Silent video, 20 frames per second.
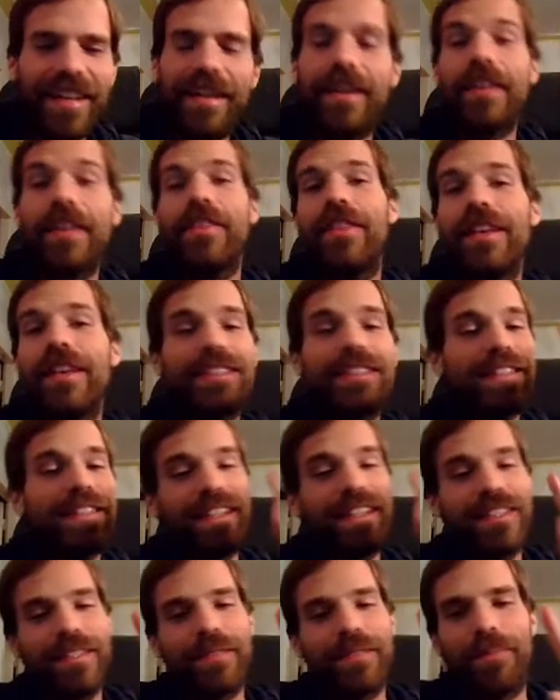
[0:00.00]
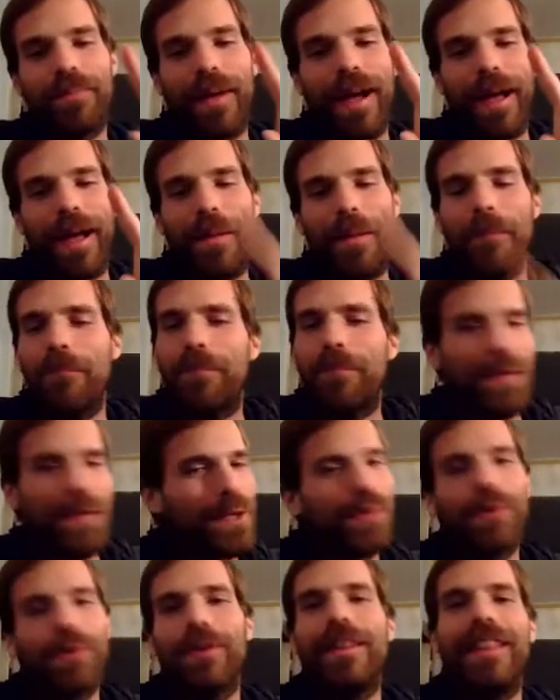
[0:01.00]
This is by
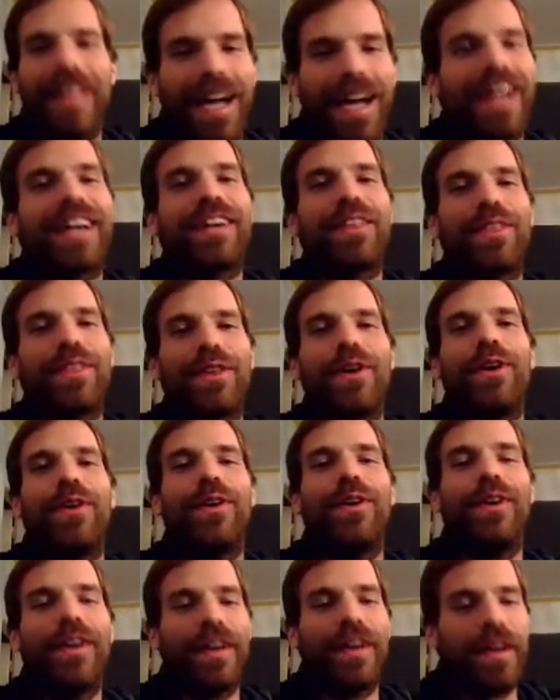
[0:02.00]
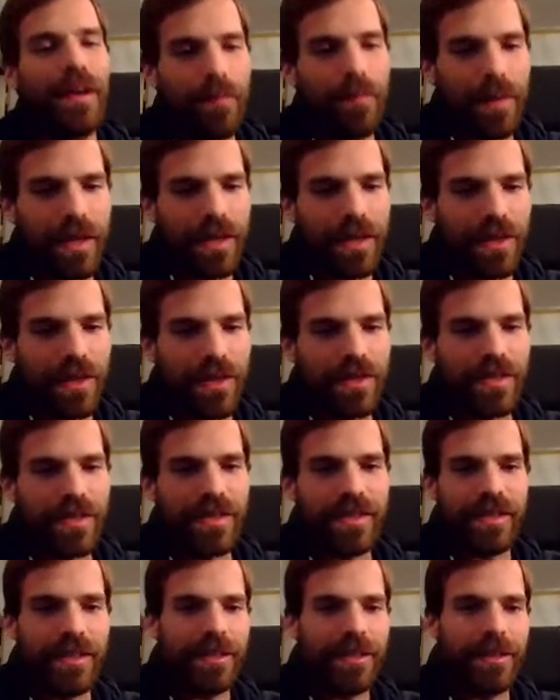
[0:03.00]
pure luck though, because
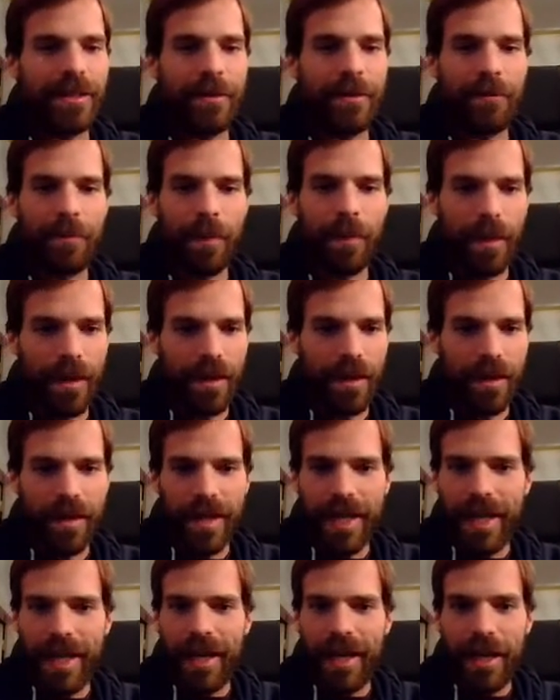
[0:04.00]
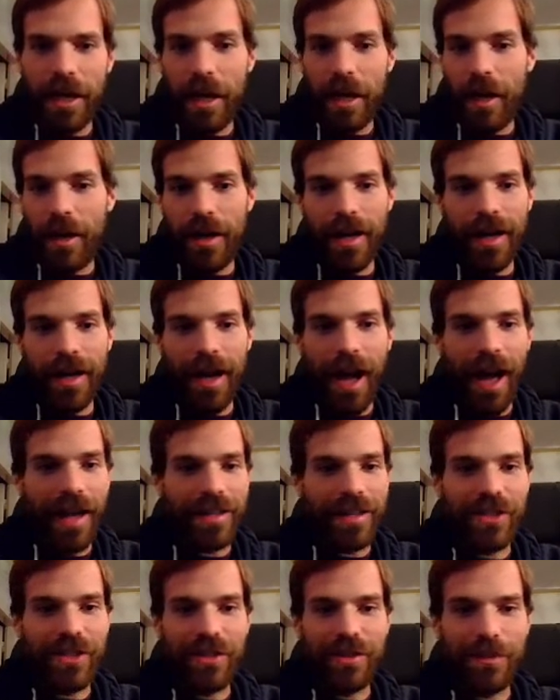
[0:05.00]
uh, I
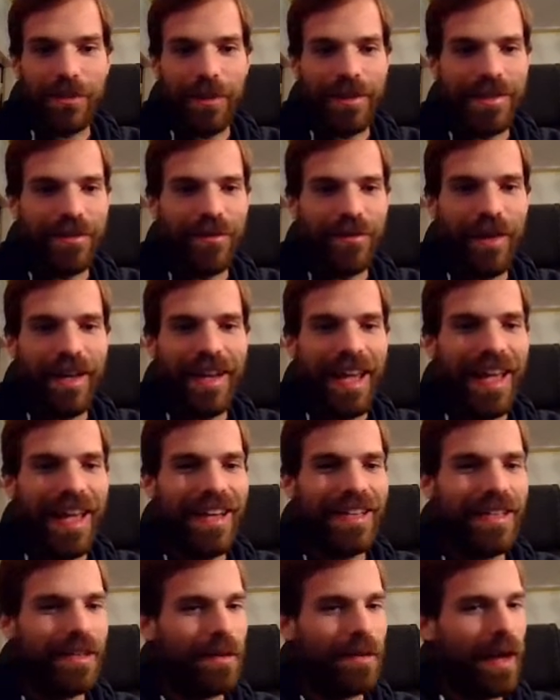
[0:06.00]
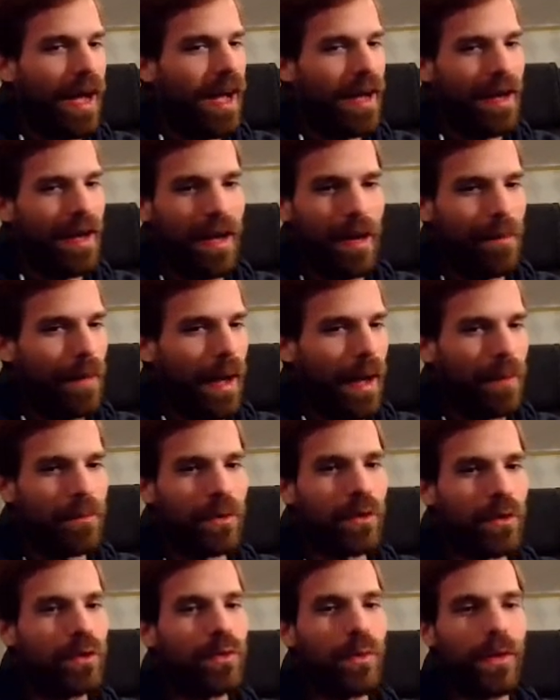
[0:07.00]
just specified Andy. I, I'm
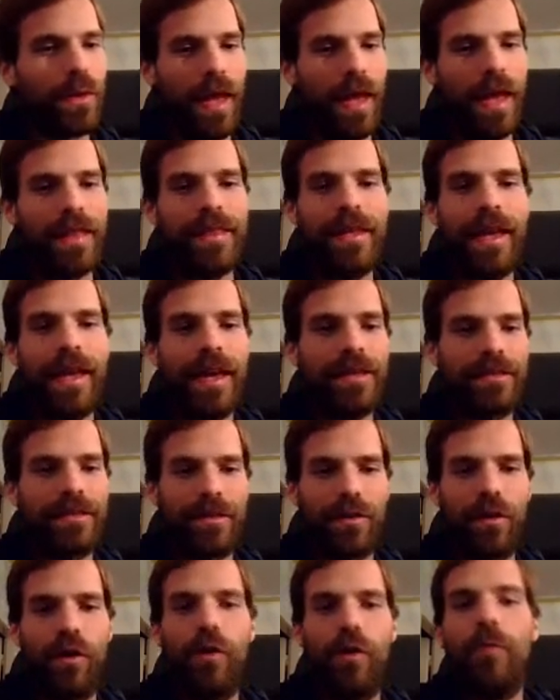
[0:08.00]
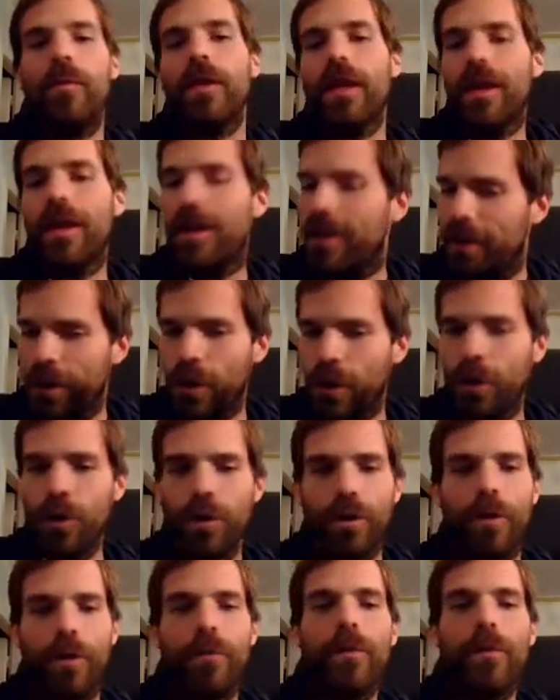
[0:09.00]
good with NDS though.
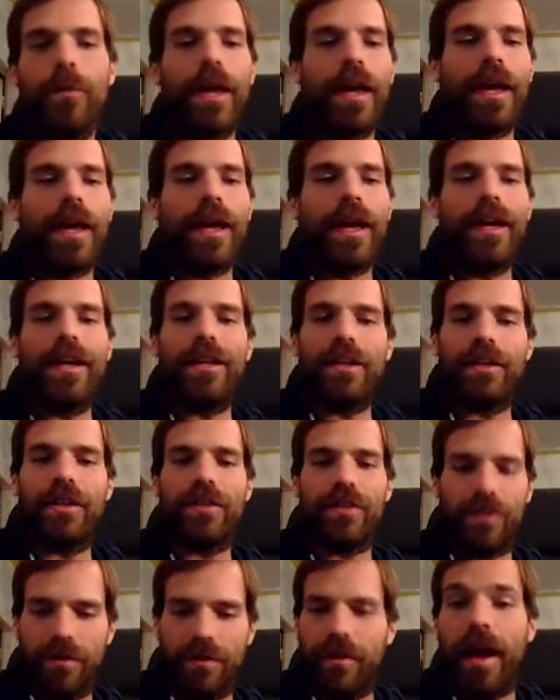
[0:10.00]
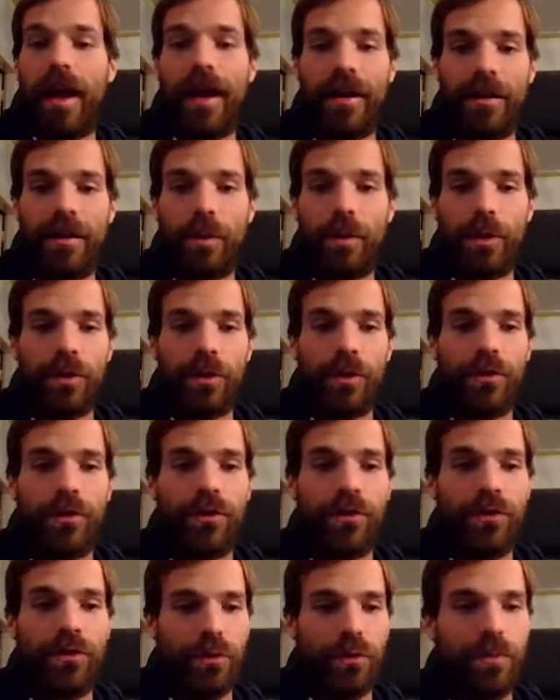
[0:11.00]
Cool. And it was also
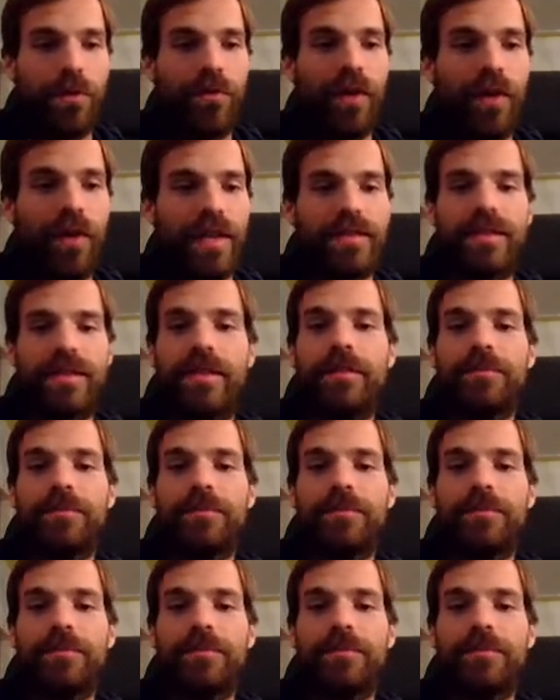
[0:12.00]
super fast.